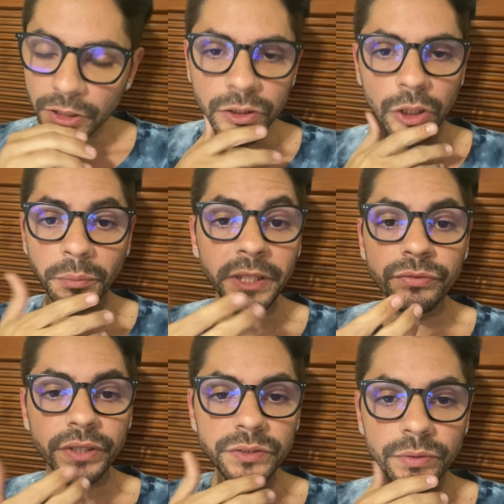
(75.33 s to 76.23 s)
of my
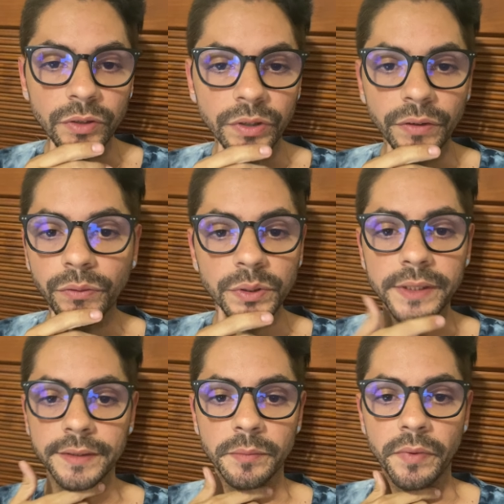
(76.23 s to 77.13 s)
friends were going through
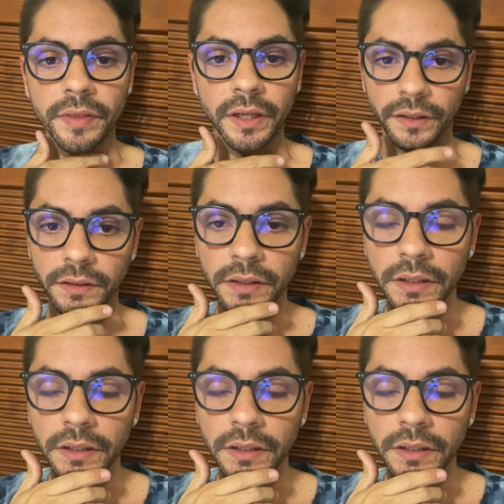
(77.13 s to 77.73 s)
the same thing.